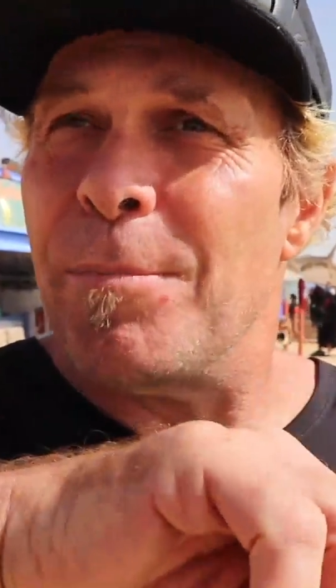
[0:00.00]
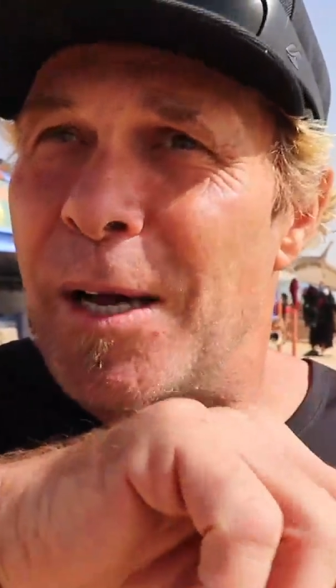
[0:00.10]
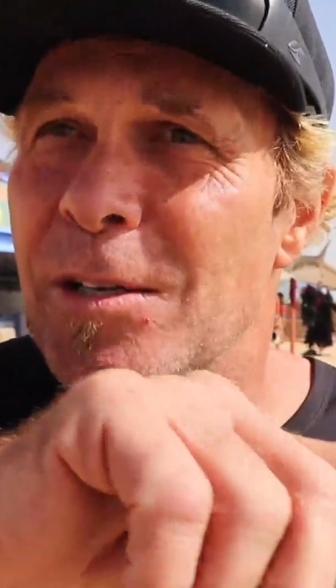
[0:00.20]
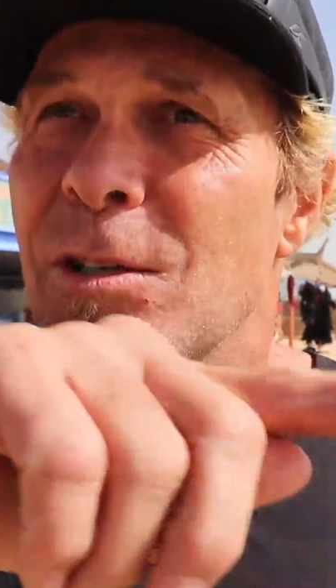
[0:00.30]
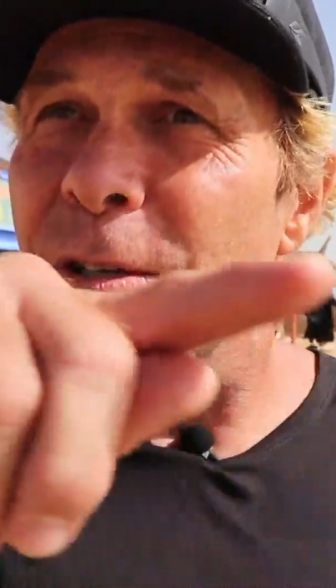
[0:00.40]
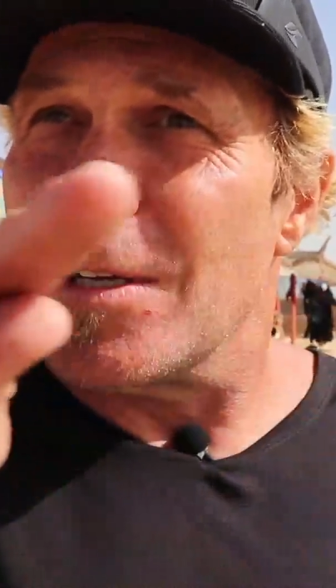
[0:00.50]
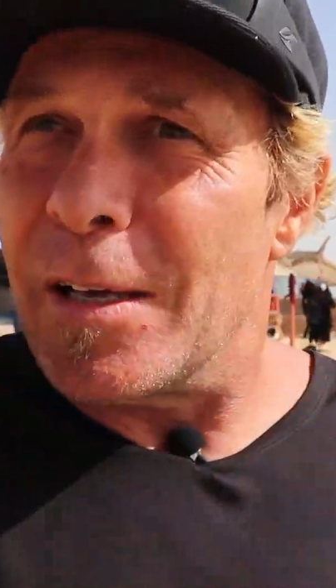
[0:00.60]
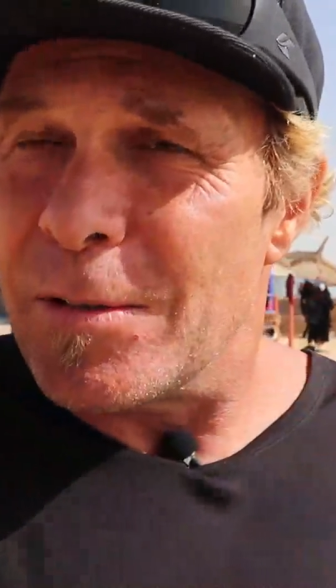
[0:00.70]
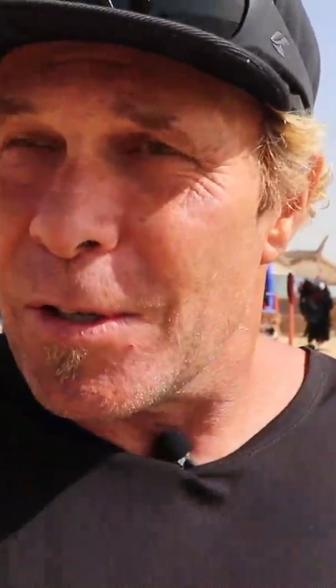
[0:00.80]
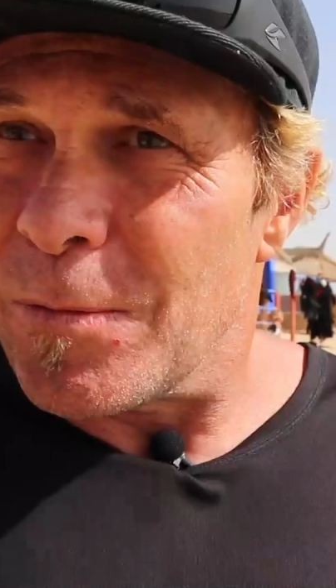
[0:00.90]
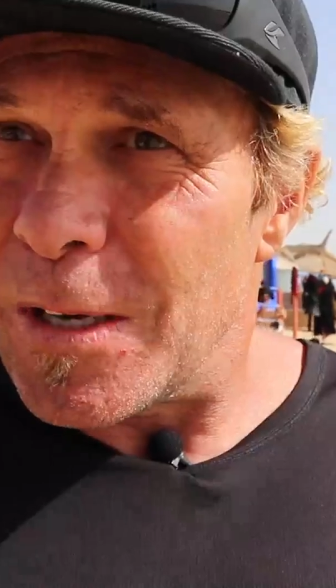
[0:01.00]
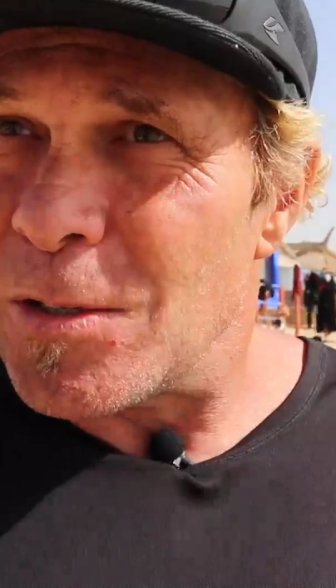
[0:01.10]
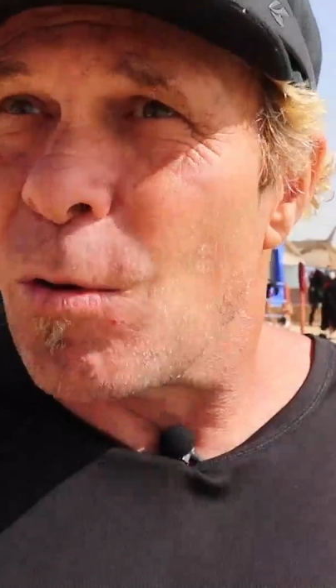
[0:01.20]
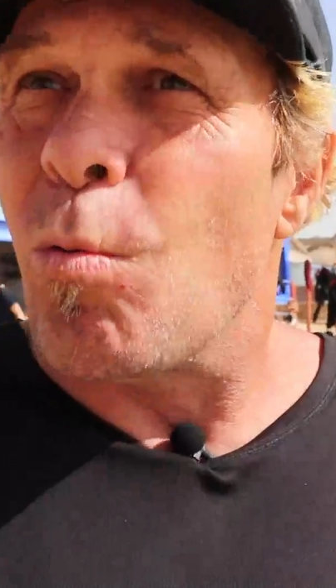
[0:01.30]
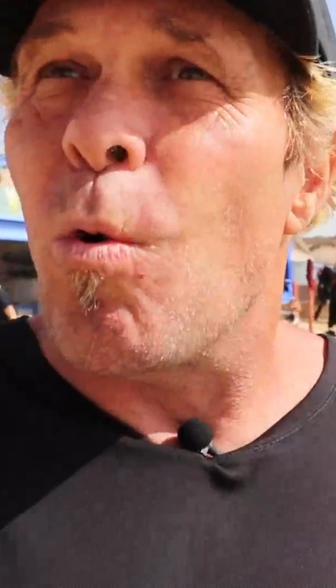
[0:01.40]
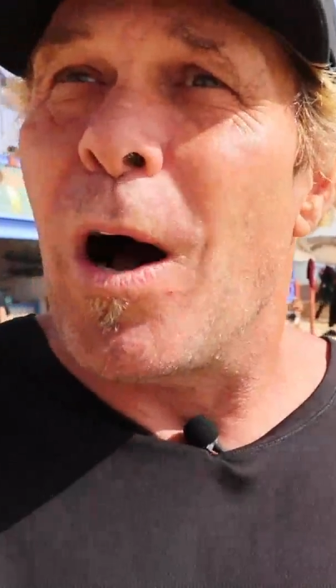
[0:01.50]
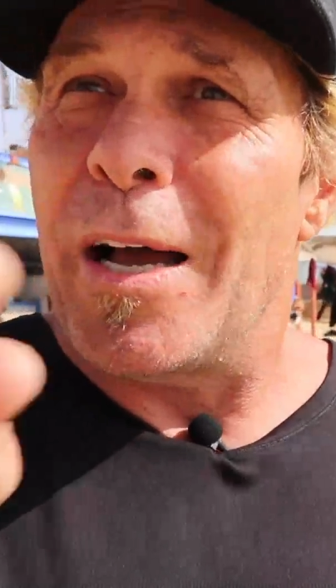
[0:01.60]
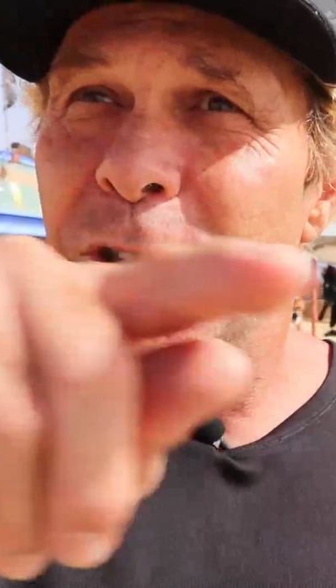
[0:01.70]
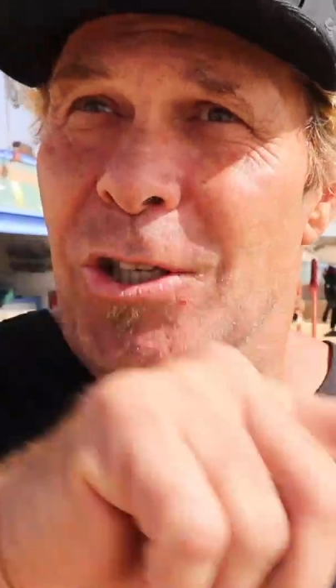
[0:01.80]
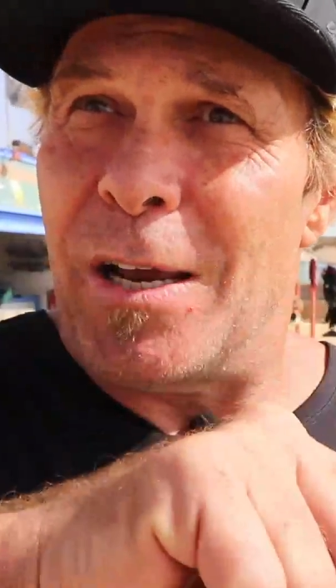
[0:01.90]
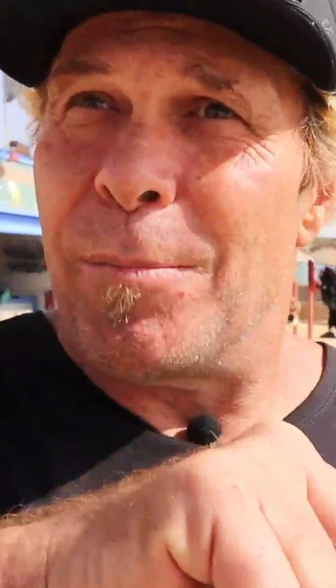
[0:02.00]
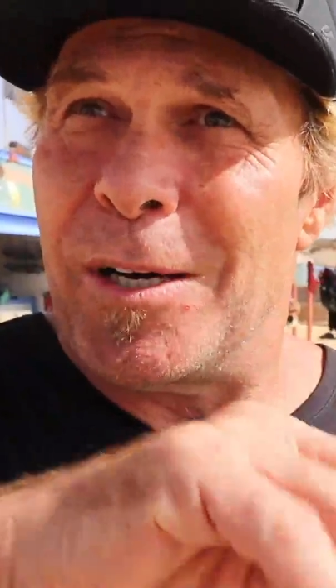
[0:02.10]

but it's a wide shape,